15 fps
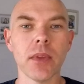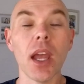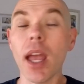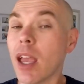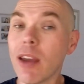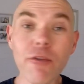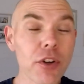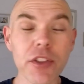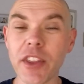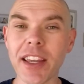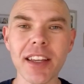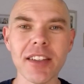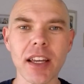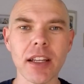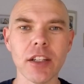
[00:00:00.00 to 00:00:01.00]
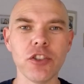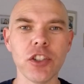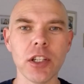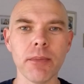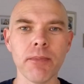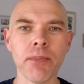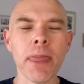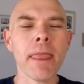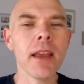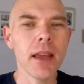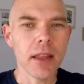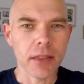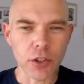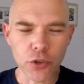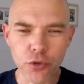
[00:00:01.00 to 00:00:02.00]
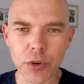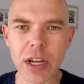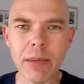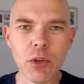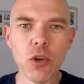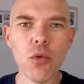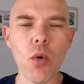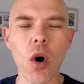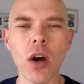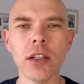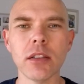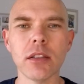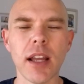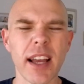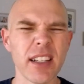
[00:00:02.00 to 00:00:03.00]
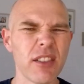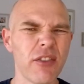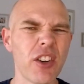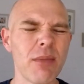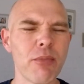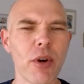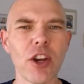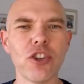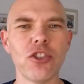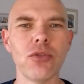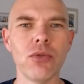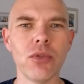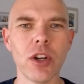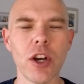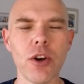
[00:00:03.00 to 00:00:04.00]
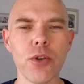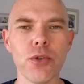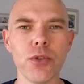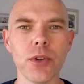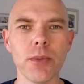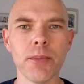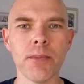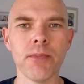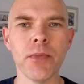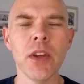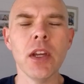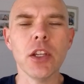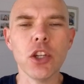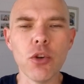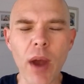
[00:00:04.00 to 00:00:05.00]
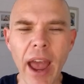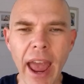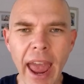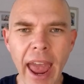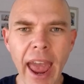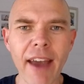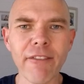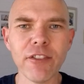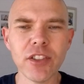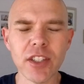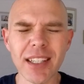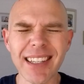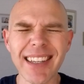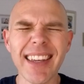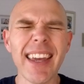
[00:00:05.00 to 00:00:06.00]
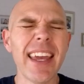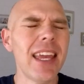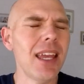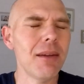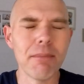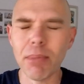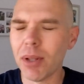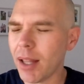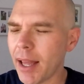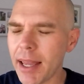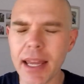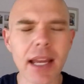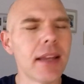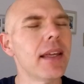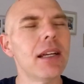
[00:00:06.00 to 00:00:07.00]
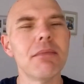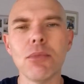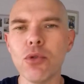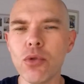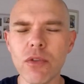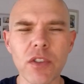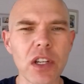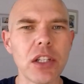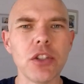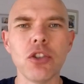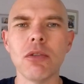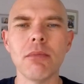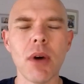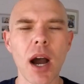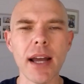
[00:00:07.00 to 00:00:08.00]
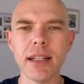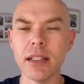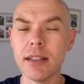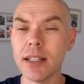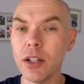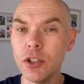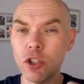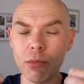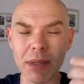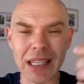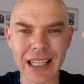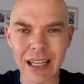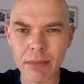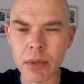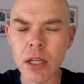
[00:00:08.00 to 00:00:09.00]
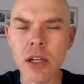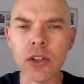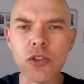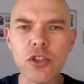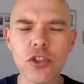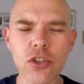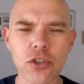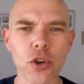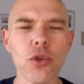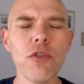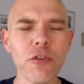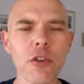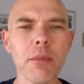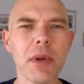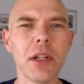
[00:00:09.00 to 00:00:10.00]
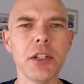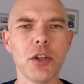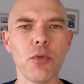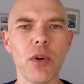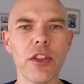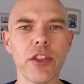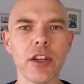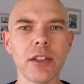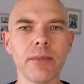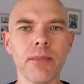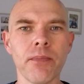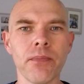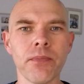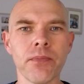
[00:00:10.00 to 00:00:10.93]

Everything is energy. The dream you want has a vibrational code. You have to keep playing that movie in your mind until you become so familiar with it